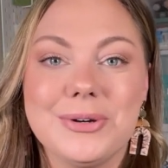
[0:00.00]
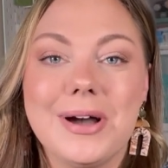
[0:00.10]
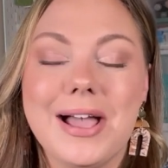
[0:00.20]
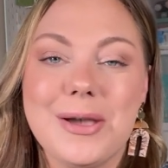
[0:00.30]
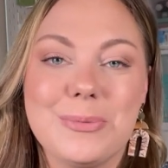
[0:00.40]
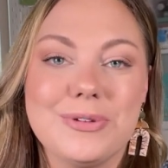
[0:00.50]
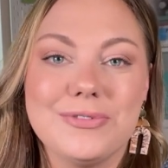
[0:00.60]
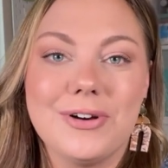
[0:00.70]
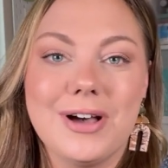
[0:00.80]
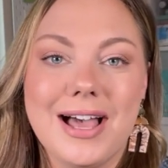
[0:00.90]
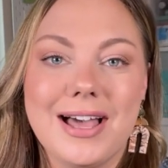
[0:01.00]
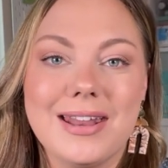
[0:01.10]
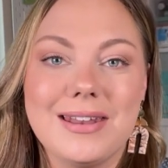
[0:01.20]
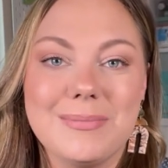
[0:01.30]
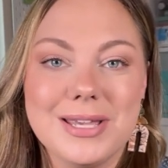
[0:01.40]
I hope you've all had
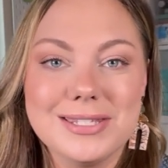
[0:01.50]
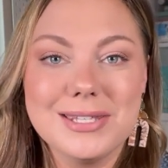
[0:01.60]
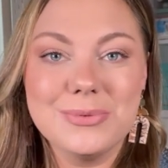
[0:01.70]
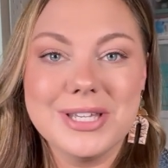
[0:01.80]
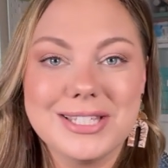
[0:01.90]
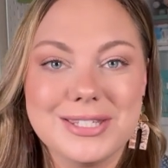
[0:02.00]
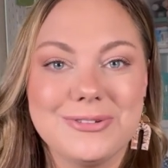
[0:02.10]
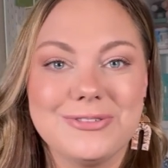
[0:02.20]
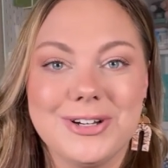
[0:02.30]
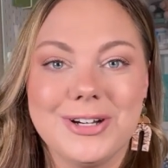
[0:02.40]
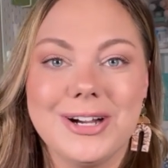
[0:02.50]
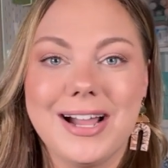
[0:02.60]
an amazing week so far.